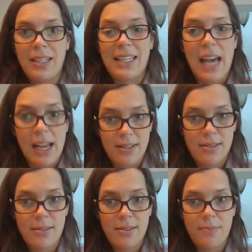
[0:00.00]

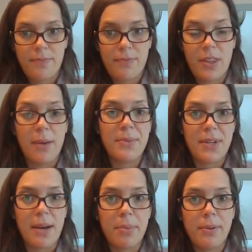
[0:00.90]
yes, thumbs
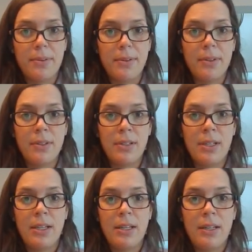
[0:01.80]
up,
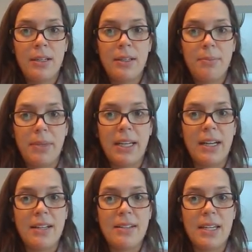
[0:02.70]

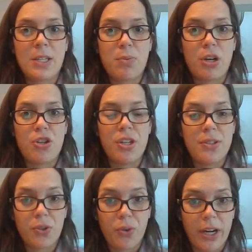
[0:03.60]
because the expression
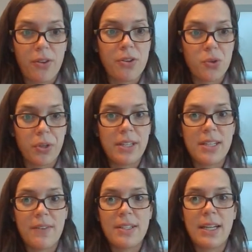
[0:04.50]
is greater than
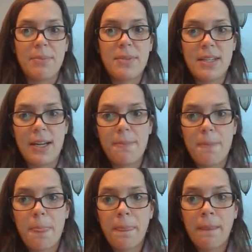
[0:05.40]
27 times 10.
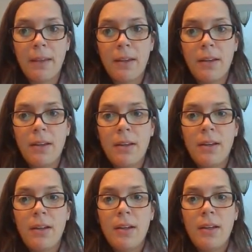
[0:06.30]

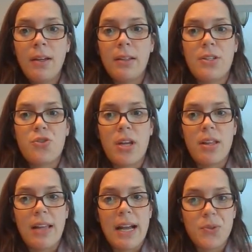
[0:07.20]
Let's try
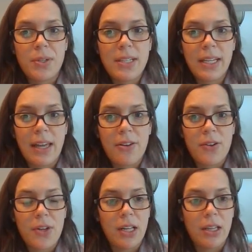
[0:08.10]
the last one together,
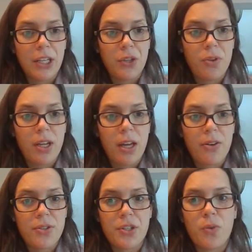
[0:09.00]
and then I'll let you do the
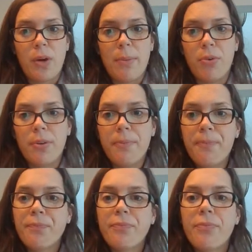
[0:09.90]
others on your whiteboard.
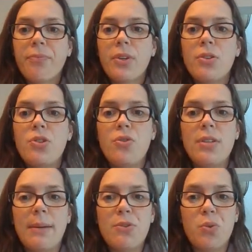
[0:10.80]
2
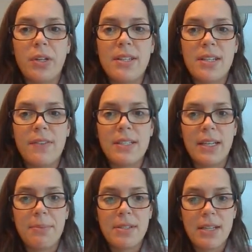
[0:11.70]
times 27
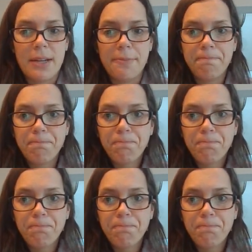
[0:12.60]
times 10.